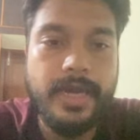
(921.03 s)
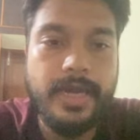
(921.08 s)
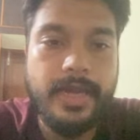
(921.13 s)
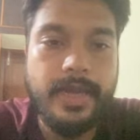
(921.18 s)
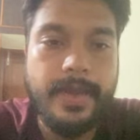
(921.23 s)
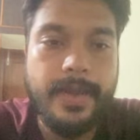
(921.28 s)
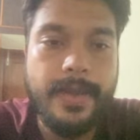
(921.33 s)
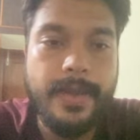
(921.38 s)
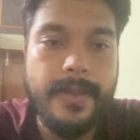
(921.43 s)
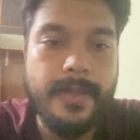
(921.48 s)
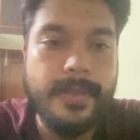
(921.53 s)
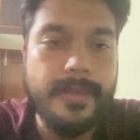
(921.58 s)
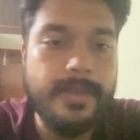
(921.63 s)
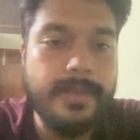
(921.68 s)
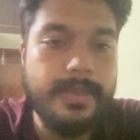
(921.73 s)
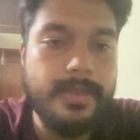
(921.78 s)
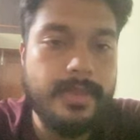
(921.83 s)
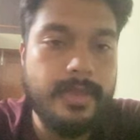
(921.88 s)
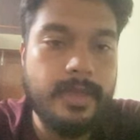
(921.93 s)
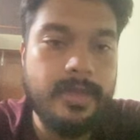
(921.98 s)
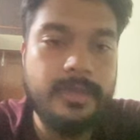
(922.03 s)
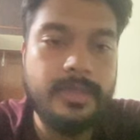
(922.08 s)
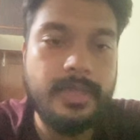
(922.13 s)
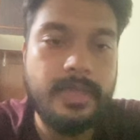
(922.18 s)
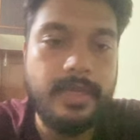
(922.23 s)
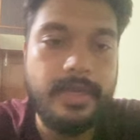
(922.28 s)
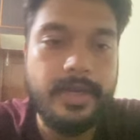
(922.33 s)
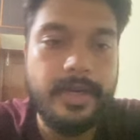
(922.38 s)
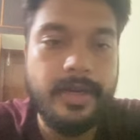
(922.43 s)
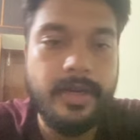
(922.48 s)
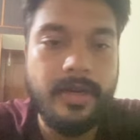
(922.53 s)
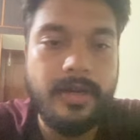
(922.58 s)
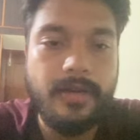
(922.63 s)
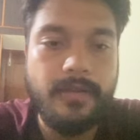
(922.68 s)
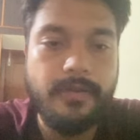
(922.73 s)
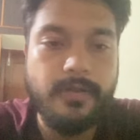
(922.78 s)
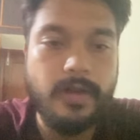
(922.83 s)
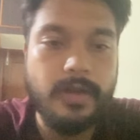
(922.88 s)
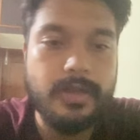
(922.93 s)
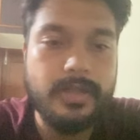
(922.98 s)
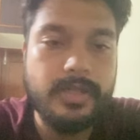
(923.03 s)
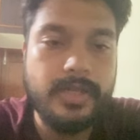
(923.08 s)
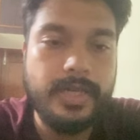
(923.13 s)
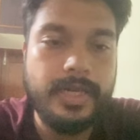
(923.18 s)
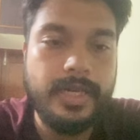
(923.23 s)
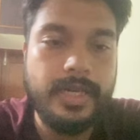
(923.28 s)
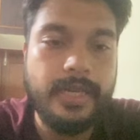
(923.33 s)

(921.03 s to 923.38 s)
and it's going to return a false, right?